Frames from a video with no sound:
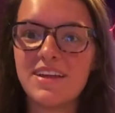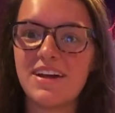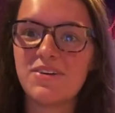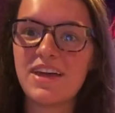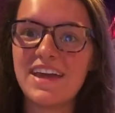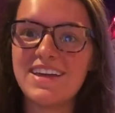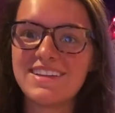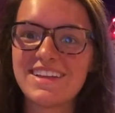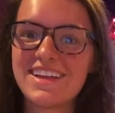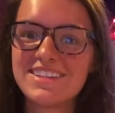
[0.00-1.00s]

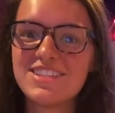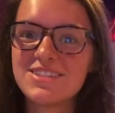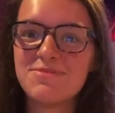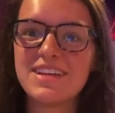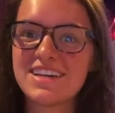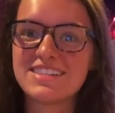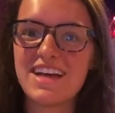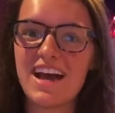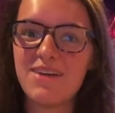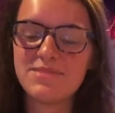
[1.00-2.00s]
okay, like, just because
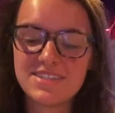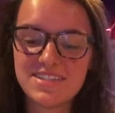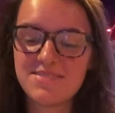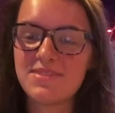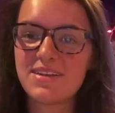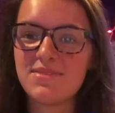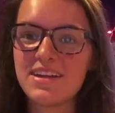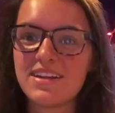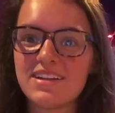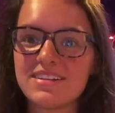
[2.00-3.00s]
that happens doesn't make
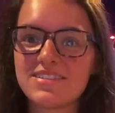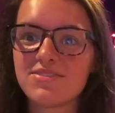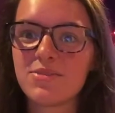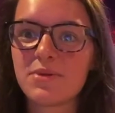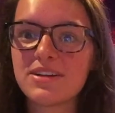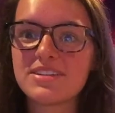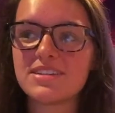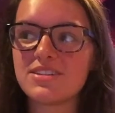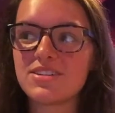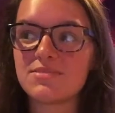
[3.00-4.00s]
me any less of a
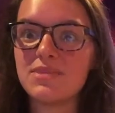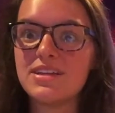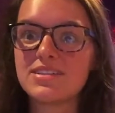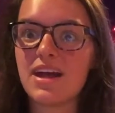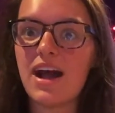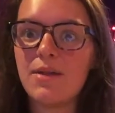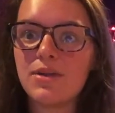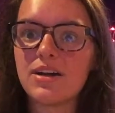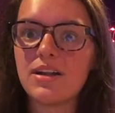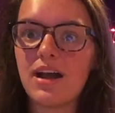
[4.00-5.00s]
person. It just means that I
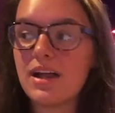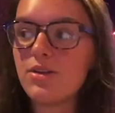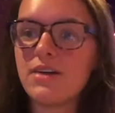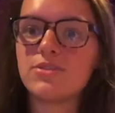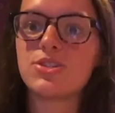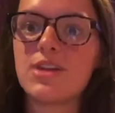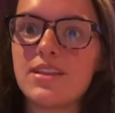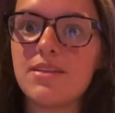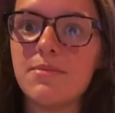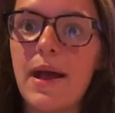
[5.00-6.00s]
don't have a
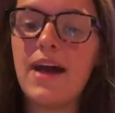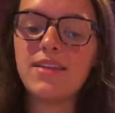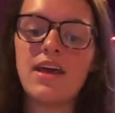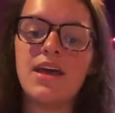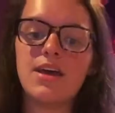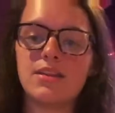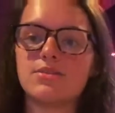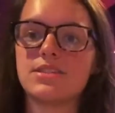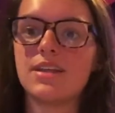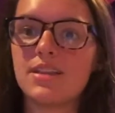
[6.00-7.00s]
strength in math, and
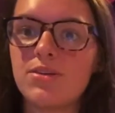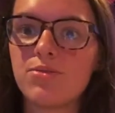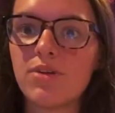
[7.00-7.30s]
there's nothing